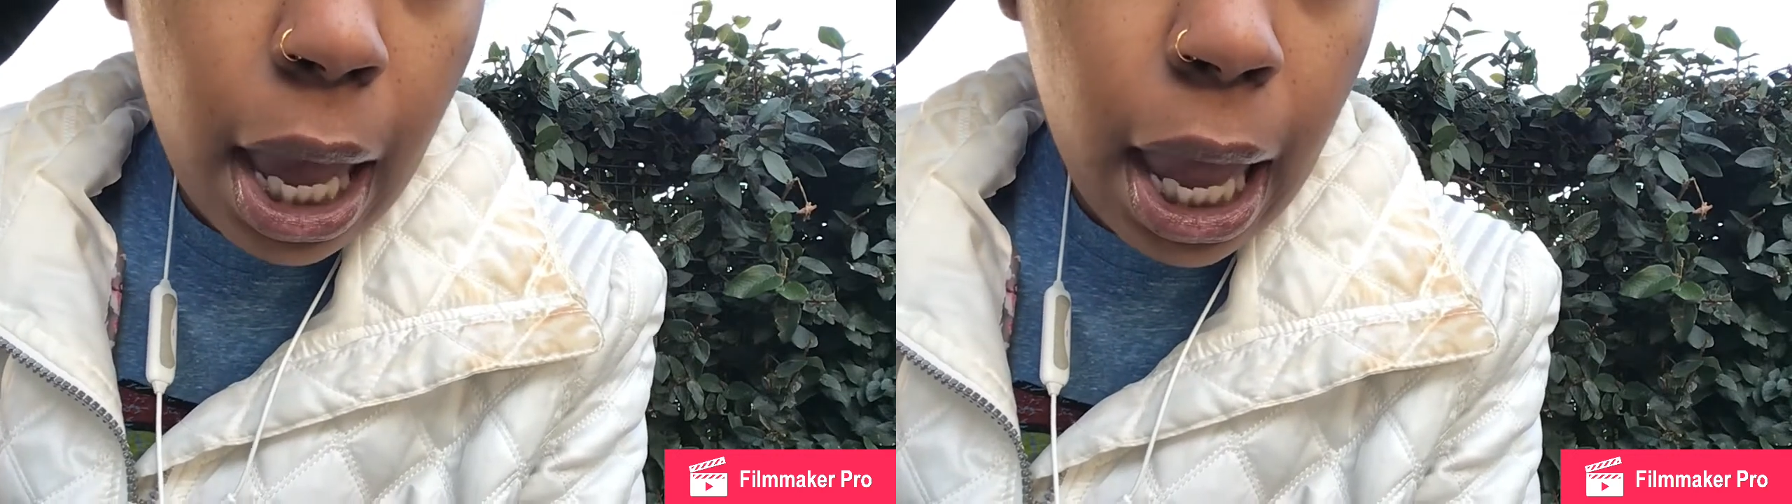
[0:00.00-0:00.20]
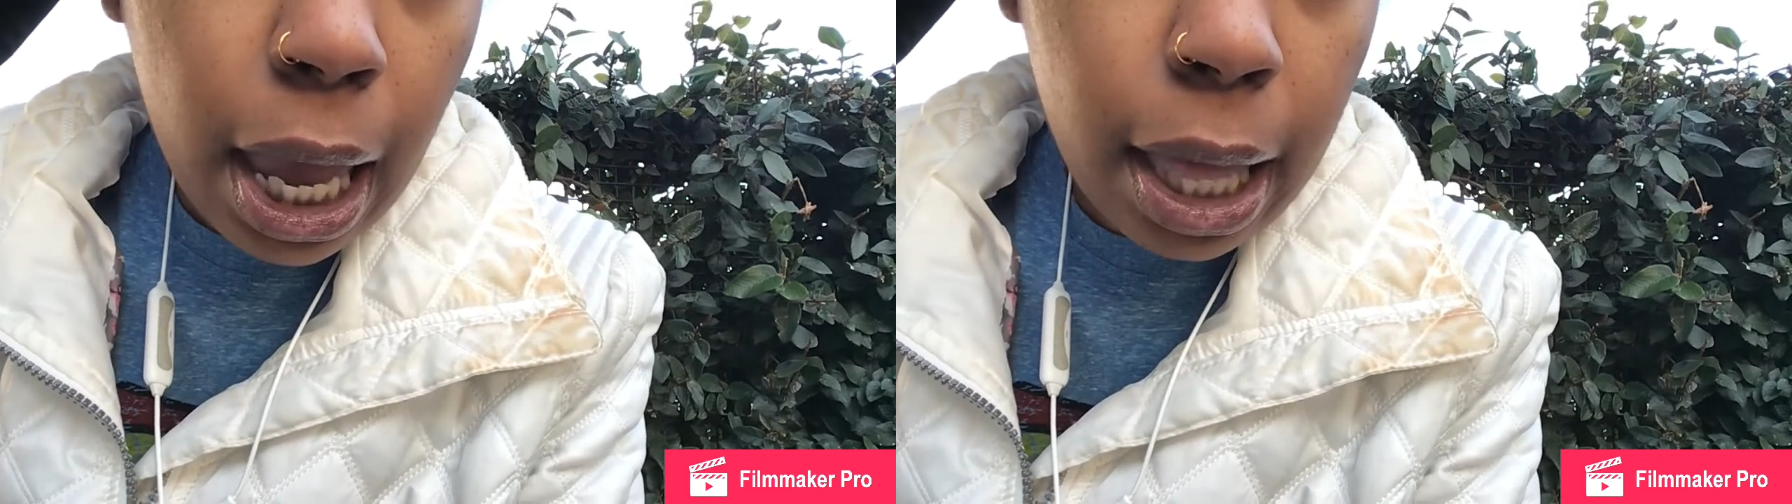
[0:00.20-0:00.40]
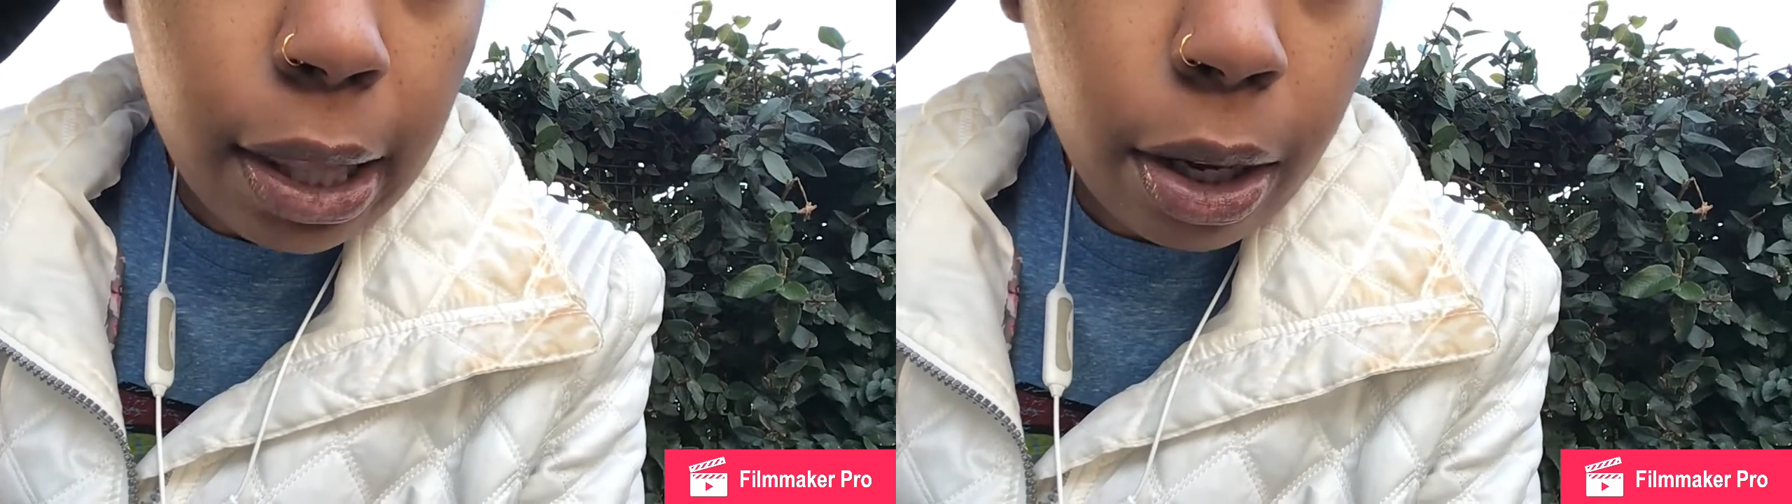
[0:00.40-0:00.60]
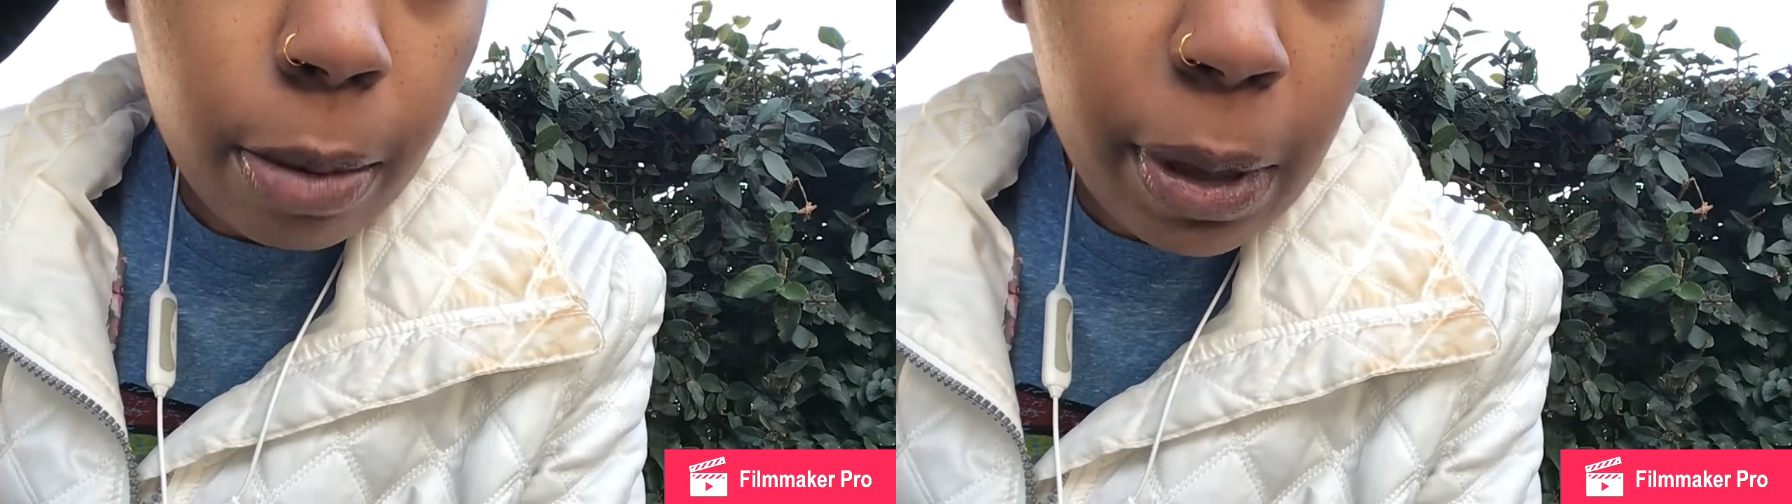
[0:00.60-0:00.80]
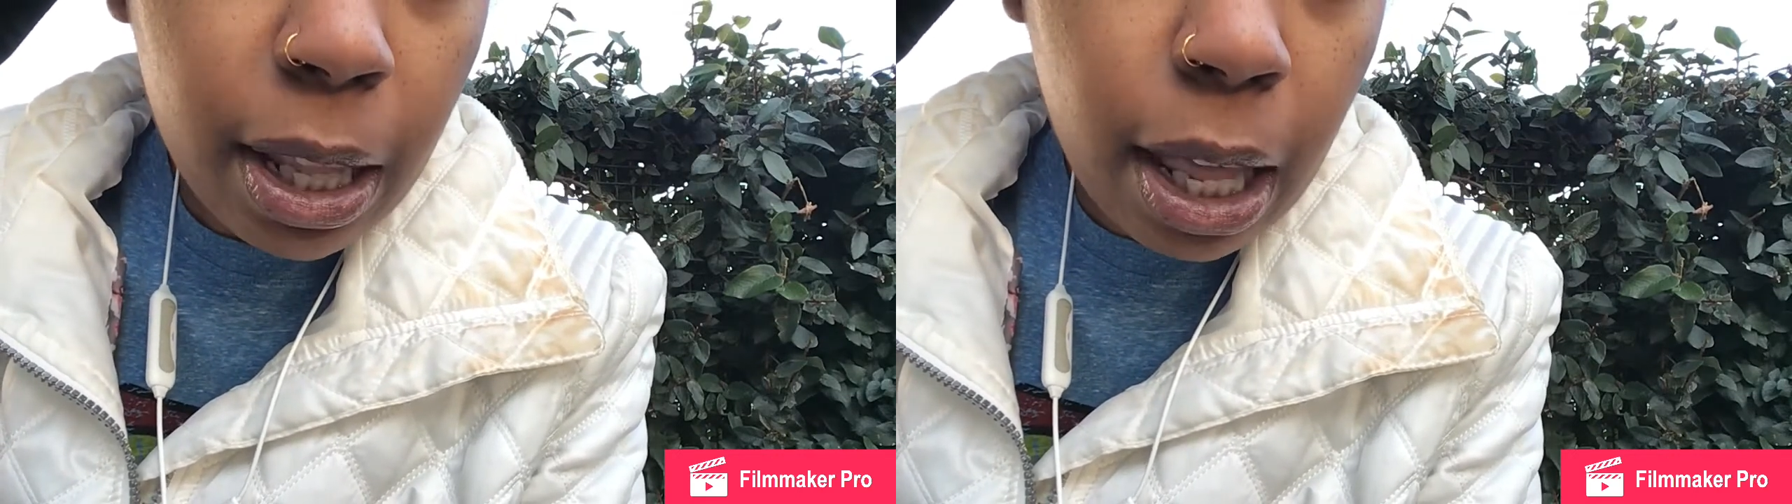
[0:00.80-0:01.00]
And there
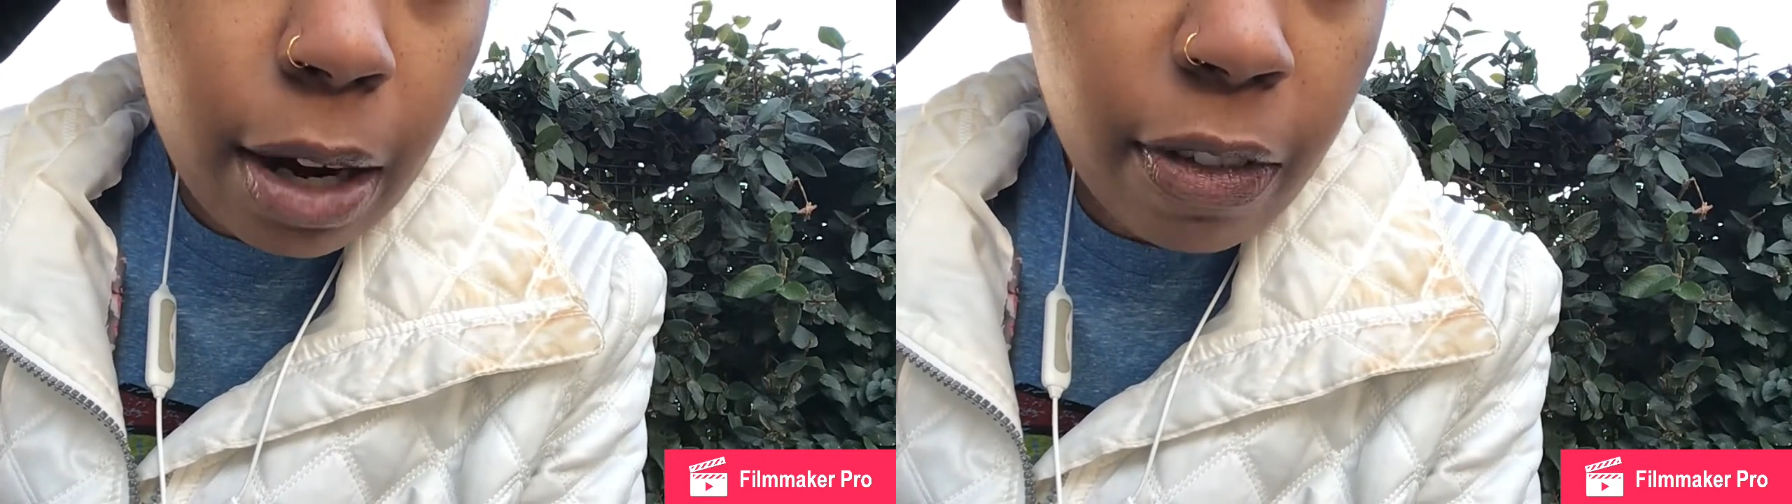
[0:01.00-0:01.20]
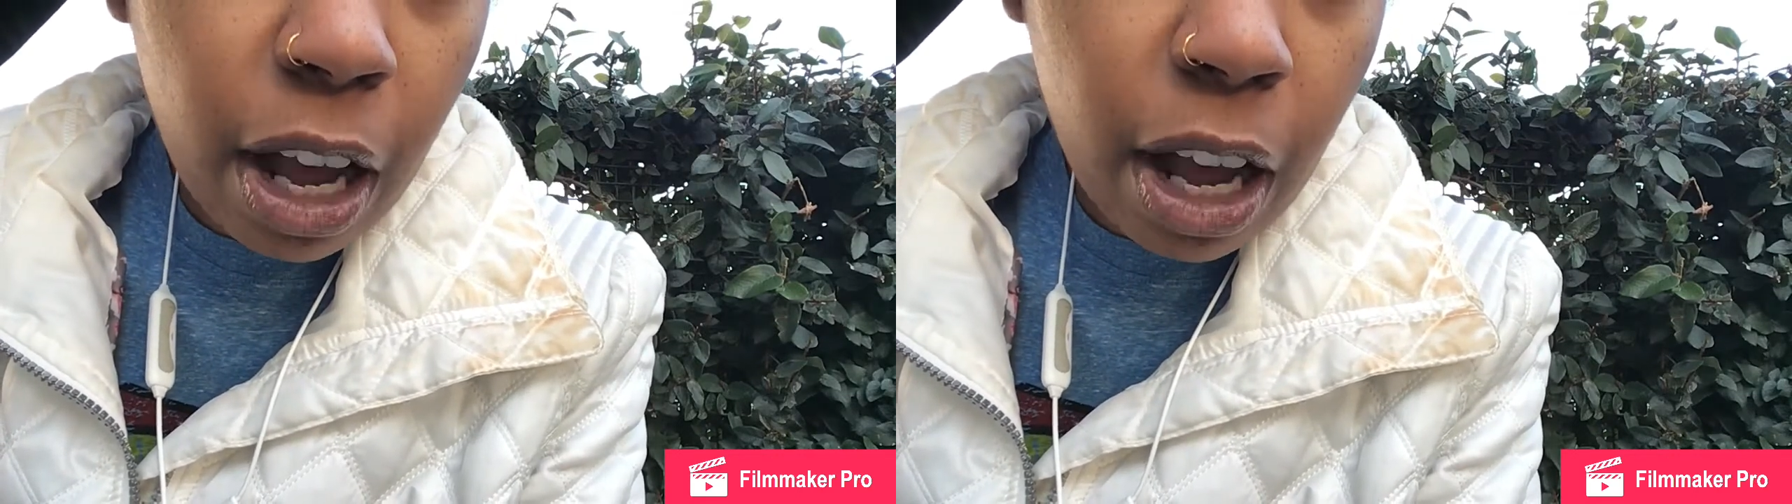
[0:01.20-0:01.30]
could be a lot of